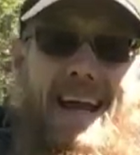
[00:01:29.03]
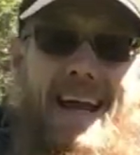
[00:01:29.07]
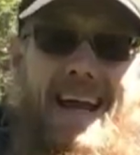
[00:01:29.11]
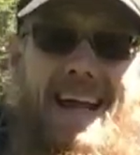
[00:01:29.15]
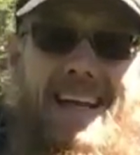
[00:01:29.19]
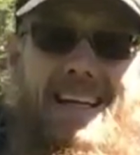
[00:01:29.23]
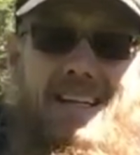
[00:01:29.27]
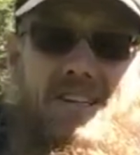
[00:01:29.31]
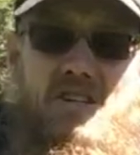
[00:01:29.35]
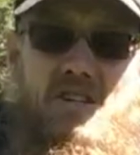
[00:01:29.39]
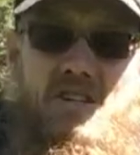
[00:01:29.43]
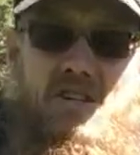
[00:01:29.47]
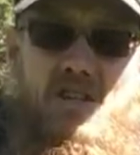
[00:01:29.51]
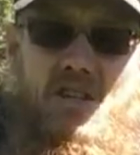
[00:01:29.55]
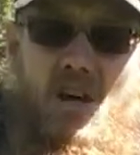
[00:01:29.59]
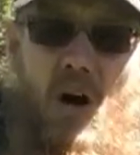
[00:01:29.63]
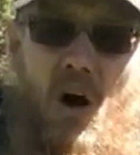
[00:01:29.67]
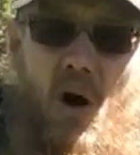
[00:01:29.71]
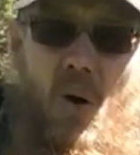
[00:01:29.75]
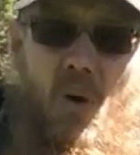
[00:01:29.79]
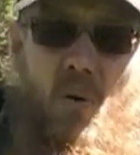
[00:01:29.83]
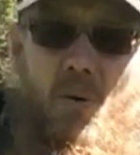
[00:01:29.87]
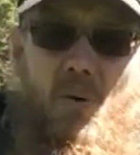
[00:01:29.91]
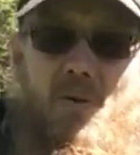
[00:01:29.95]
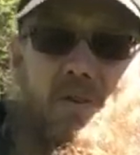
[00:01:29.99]
and
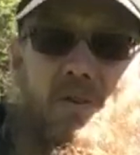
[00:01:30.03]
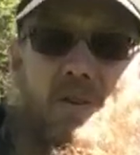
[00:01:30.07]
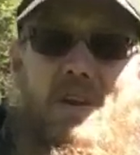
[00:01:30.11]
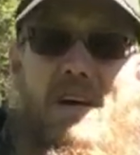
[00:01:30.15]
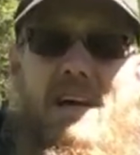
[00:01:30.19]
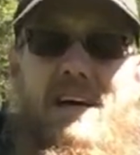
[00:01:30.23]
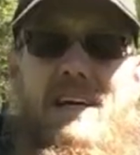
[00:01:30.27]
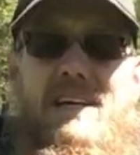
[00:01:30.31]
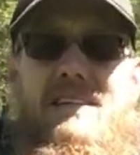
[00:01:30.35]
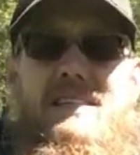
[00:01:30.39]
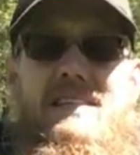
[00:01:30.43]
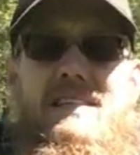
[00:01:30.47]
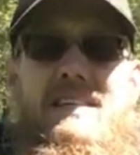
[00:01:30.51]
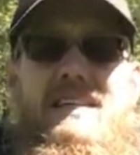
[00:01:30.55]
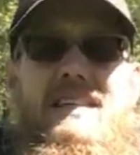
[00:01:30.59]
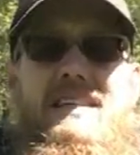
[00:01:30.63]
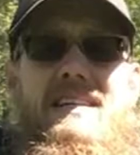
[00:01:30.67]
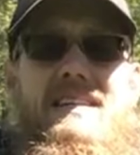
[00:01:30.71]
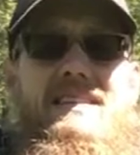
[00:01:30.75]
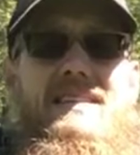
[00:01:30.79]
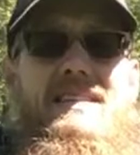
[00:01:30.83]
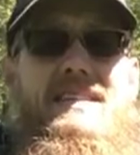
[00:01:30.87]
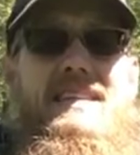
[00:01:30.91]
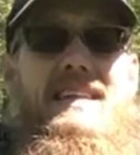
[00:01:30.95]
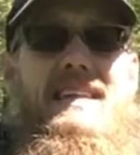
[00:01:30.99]
so this
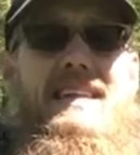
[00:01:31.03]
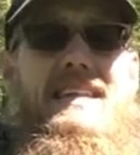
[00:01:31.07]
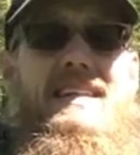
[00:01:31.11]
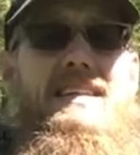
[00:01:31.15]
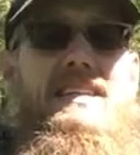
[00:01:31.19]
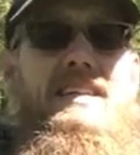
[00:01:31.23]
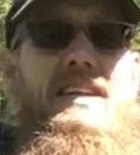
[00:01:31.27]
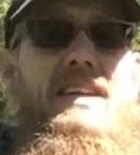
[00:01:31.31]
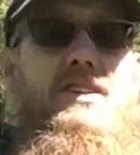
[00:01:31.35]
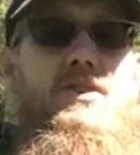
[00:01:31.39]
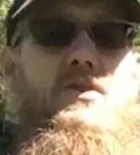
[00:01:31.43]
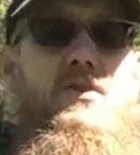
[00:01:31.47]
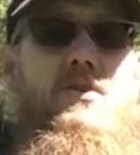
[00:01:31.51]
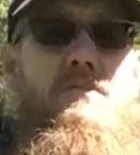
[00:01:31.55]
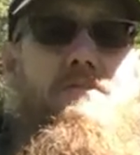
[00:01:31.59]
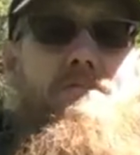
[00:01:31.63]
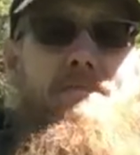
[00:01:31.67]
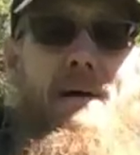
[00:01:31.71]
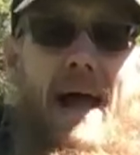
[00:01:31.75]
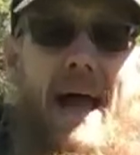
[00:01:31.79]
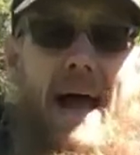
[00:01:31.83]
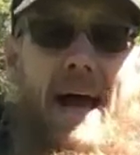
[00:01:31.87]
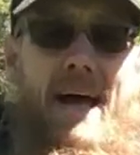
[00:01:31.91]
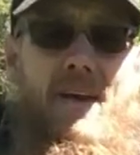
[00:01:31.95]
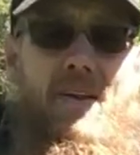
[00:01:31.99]
is the continued
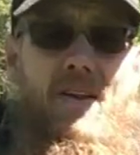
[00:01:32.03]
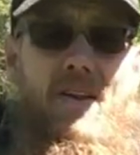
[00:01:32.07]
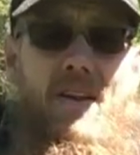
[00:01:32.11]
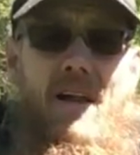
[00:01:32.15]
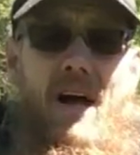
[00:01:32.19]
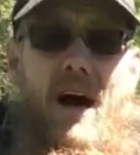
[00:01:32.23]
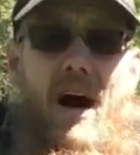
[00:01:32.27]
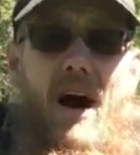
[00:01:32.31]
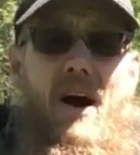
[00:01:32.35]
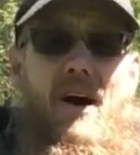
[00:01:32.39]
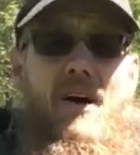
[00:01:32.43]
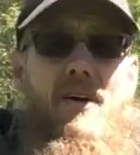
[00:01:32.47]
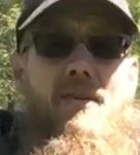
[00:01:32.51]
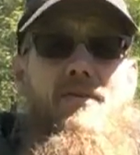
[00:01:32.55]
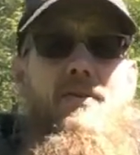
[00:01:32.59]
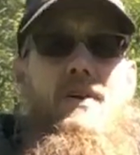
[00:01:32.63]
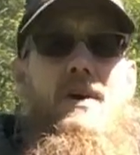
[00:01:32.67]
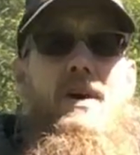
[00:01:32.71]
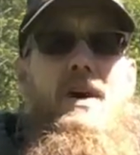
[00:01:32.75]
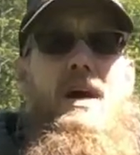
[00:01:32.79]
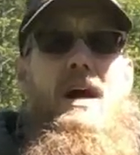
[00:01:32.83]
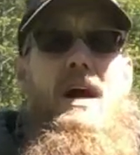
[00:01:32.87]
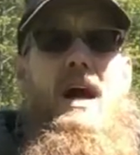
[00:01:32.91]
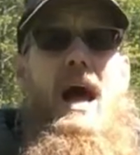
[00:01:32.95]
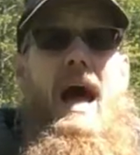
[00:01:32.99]
battle of
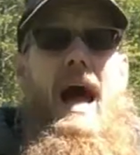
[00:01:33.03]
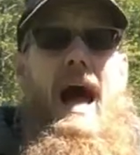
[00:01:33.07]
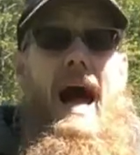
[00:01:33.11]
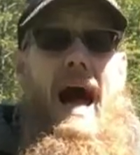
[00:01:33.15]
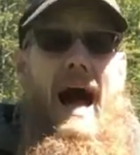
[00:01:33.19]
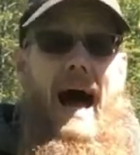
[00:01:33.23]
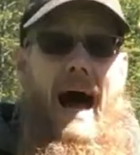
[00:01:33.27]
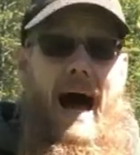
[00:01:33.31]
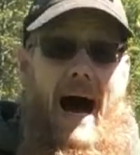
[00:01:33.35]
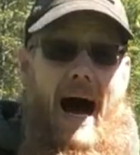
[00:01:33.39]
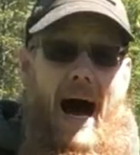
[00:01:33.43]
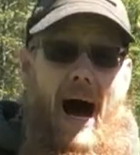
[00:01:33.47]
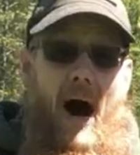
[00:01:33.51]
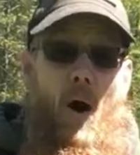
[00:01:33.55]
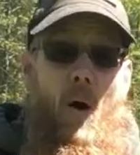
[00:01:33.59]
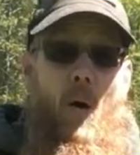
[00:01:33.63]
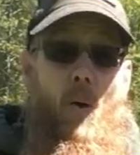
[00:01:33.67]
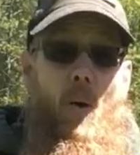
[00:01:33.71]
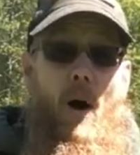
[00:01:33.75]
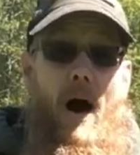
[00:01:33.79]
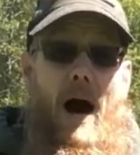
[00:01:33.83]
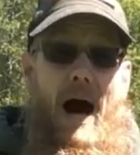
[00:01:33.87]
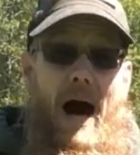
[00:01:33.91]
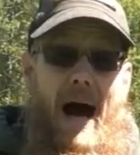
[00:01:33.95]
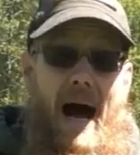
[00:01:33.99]

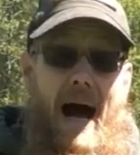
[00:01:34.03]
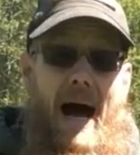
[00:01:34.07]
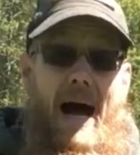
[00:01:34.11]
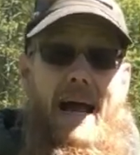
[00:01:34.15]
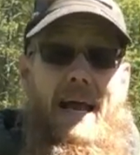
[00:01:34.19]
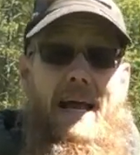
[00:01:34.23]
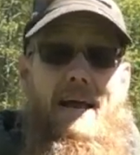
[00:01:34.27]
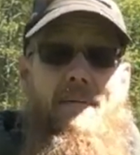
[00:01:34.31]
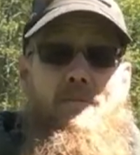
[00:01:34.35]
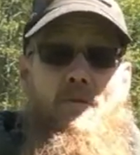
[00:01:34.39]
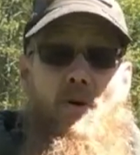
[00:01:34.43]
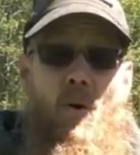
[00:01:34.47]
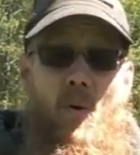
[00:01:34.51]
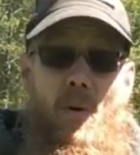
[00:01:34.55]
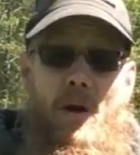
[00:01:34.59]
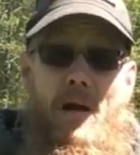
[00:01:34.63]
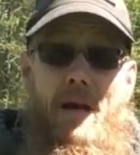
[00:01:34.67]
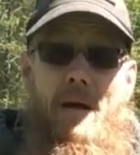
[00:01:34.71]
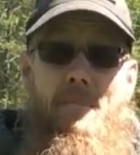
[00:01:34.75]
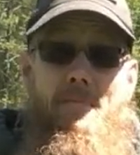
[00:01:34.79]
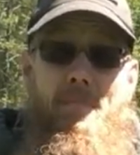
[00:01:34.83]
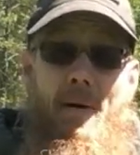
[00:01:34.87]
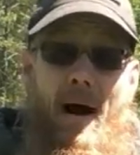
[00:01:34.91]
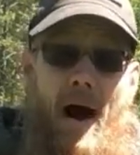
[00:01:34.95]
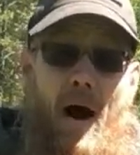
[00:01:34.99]
how I am going
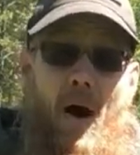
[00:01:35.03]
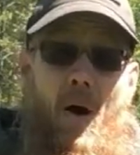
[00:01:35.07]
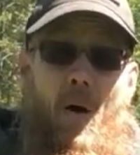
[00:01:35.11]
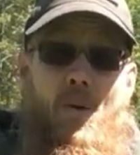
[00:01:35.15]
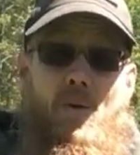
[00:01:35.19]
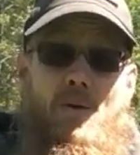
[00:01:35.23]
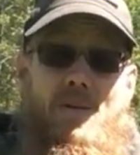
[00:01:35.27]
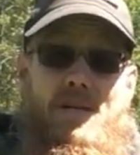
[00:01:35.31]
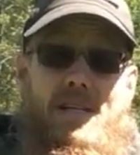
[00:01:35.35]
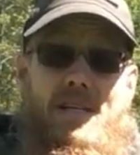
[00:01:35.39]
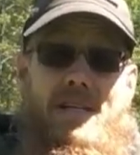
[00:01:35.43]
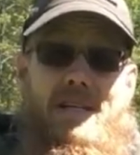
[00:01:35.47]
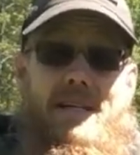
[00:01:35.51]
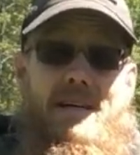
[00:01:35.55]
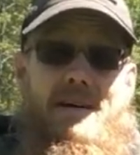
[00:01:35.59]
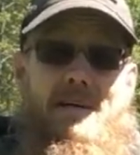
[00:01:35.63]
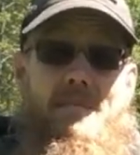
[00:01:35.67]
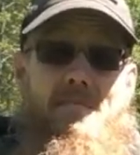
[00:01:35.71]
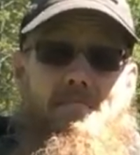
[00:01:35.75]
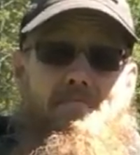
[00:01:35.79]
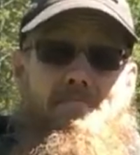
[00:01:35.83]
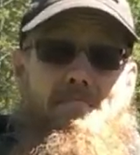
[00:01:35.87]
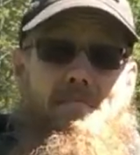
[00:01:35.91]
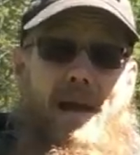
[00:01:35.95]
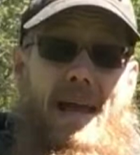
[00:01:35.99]
about
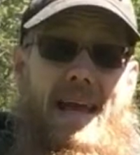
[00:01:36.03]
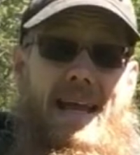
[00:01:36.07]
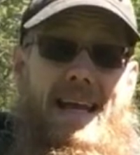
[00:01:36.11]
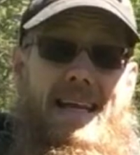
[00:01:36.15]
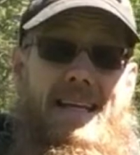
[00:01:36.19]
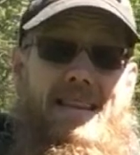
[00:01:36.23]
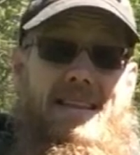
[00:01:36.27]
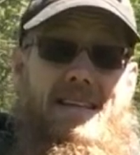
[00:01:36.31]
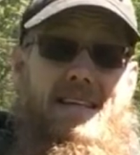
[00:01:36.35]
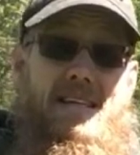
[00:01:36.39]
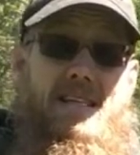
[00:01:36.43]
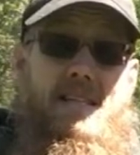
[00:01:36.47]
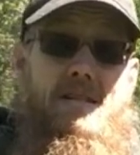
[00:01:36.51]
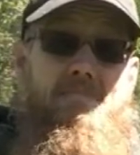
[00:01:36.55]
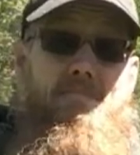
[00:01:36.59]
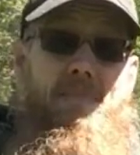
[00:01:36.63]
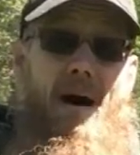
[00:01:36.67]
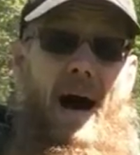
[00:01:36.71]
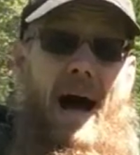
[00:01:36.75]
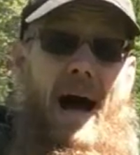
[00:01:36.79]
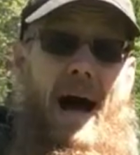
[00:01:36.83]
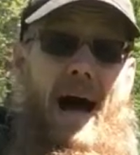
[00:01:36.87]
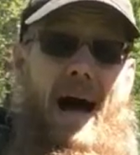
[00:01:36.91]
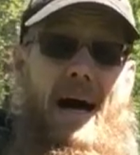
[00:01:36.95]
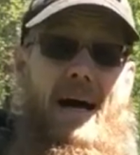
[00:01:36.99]
making this
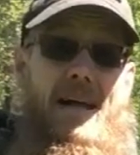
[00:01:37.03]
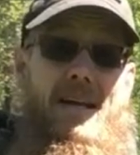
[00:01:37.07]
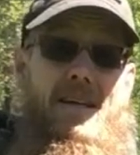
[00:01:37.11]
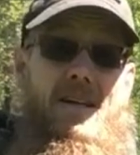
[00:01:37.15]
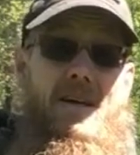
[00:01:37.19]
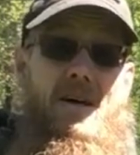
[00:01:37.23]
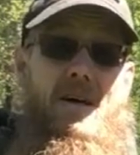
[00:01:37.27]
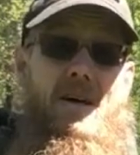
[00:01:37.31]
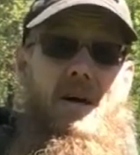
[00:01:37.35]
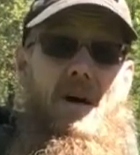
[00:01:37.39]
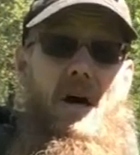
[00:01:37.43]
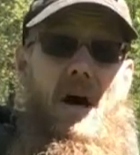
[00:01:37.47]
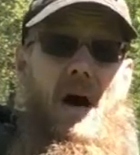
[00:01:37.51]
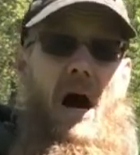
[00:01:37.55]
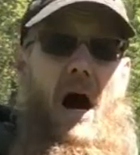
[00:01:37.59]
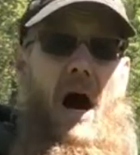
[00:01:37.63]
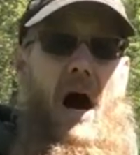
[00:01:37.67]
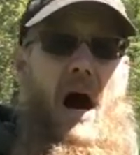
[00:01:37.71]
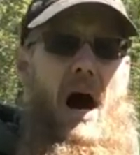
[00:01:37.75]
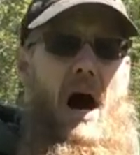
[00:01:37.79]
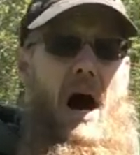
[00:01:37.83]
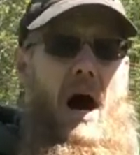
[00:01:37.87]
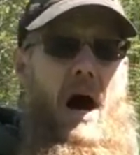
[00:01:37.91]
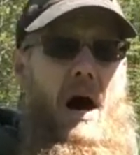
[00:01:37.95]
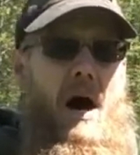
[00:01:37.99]
pond
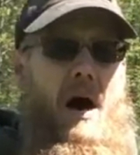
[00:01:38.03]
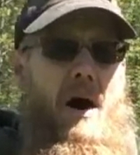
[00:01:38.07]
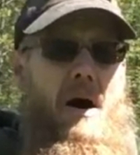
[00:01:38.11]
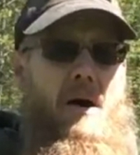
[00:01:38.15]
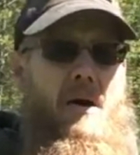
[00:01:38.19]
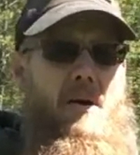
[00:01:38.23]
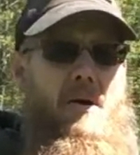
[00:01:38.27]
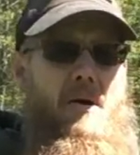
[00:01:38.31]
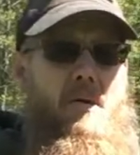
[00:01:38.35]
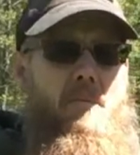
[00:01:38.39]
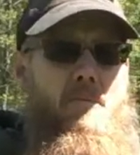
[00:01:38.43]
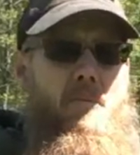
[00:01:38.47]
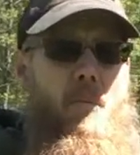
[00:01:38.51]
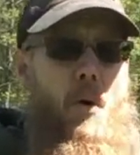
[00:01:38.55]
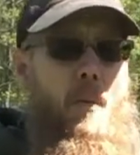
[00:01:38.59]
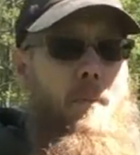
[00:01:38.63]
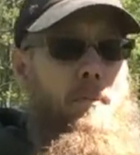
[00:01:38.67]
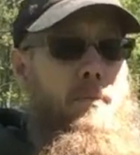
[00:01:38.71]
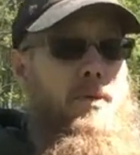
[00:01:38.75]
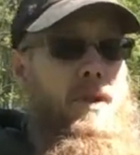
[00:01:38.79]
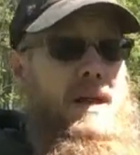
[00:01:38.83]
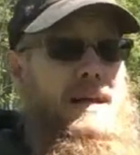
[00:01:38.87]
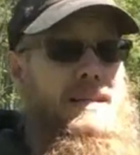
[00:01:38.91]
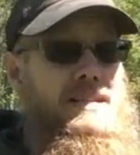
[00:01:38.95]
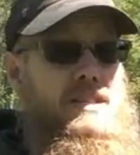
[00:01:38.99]
uh, more
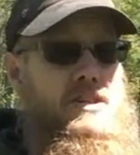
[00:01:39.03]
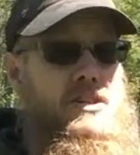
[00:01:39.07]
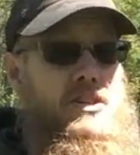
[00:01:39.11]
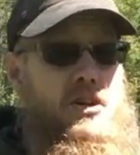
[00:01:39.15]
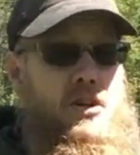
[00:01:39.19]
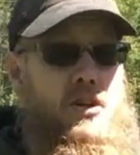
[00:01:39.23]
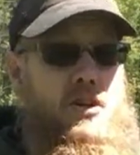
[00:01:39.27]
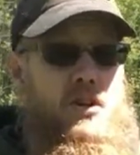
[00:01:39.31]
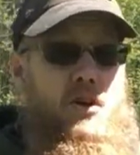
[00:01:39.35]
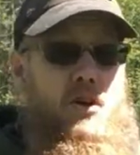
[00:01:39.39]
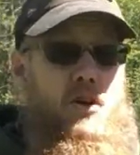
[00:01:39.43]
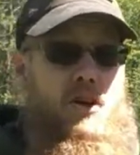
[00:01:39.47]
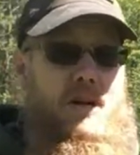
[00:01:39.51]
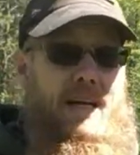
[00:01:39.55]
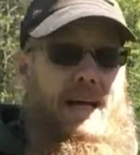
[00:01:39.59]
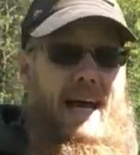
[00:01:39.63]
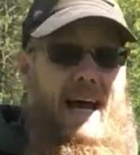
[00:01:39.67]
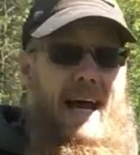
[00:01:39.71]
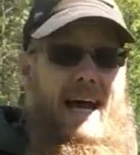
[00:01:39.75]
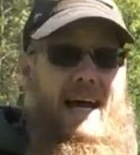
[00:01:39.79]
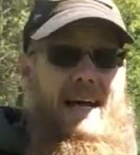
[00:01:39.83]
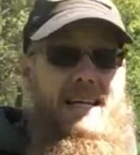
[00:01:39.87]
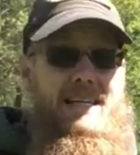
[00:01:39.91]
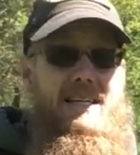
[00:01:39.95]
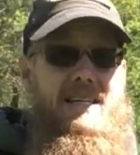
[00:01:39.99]
pleasant to look
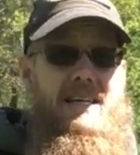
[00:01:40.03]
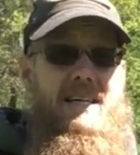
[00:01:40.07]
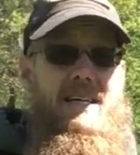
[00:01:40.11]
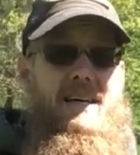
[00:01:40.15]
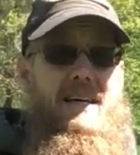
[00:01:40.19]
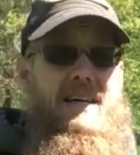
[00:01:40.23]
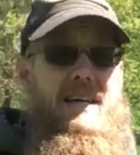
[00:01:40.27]
at,